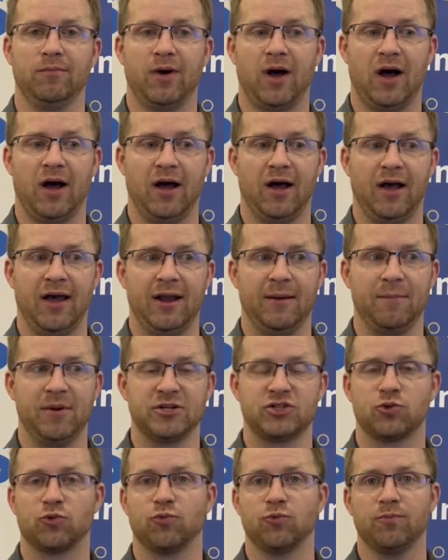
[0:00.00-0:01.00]
at a
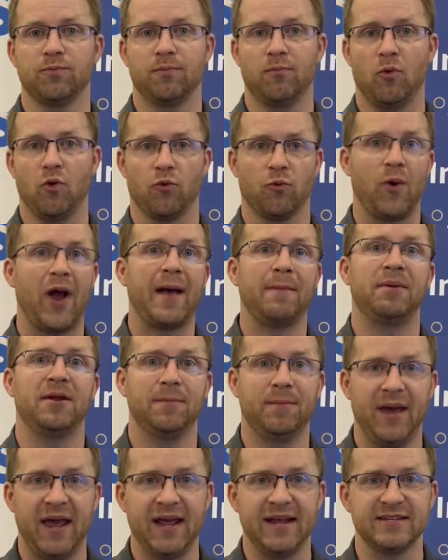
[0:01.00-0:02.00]
much more
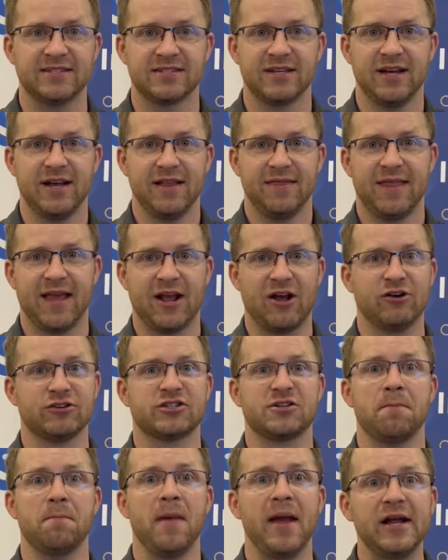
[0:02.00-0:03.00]
rapid pace, that
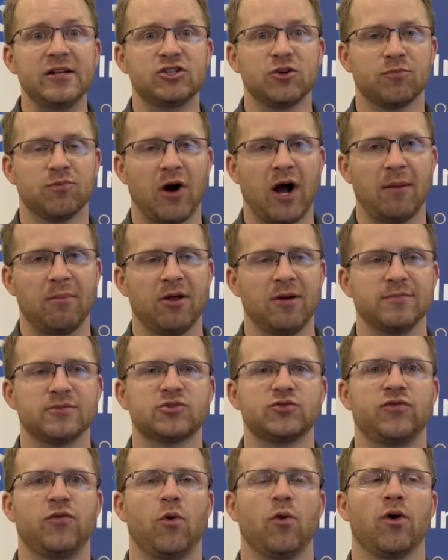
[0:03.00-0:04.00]
caused some major
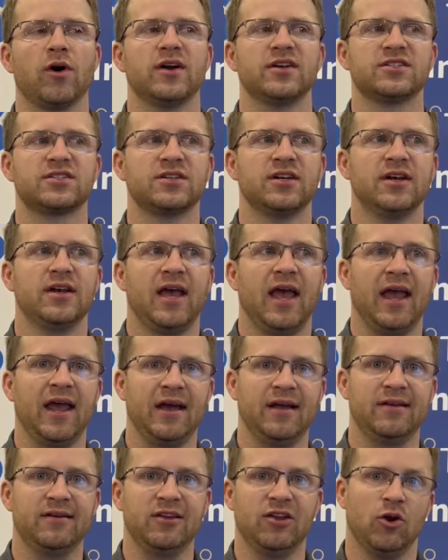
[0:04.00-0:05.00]
problems for us.
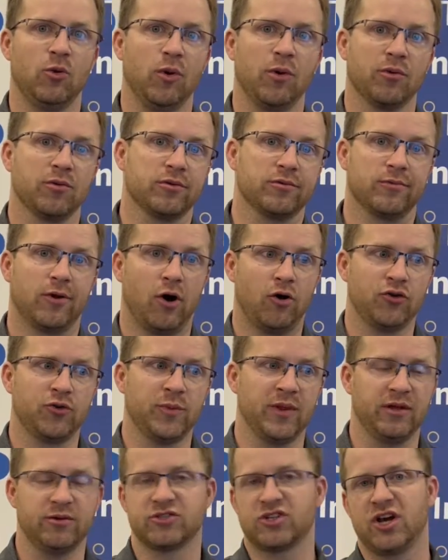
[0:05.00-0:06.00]
And we were
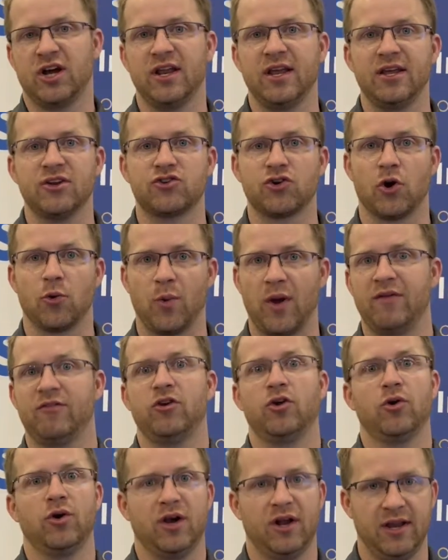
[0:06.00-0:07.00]
ultimately, it was cutting into our
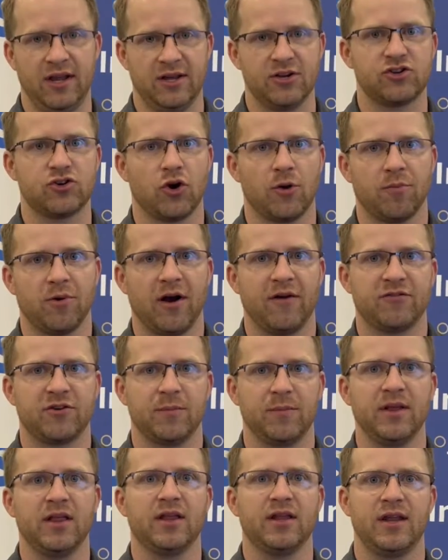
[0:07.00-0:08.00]
revenue, cutting into our
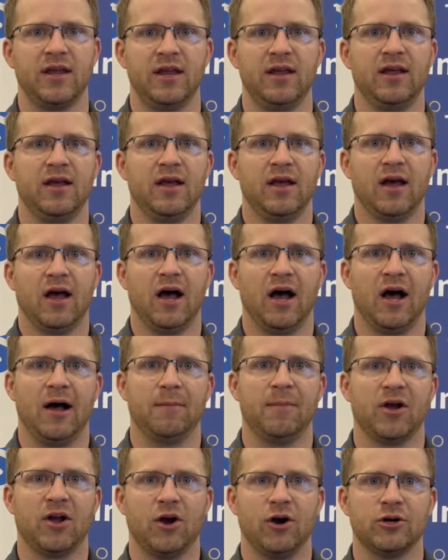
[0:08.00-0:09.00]
profitability,
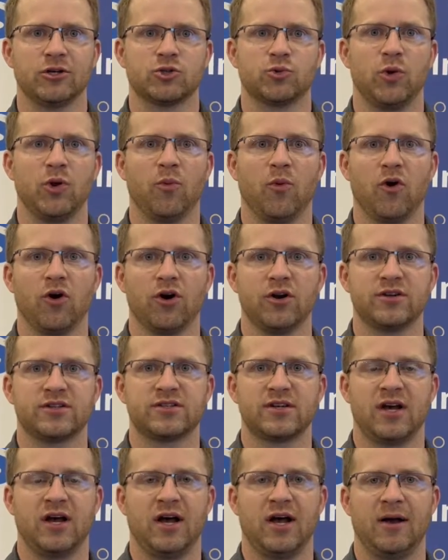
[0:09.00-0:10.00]
because we
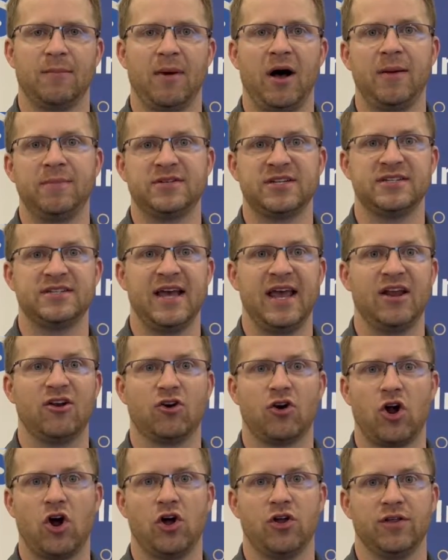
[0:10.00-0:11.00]
weren't up to date
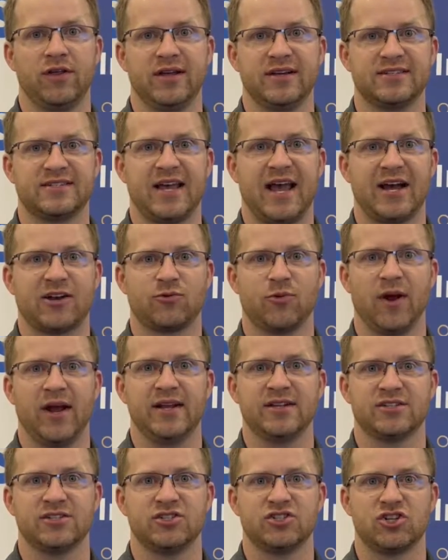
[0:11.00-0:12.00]
on all the exact
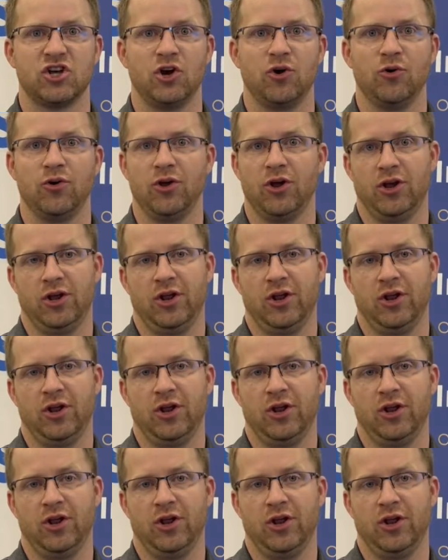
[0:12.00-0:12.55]
rates. And so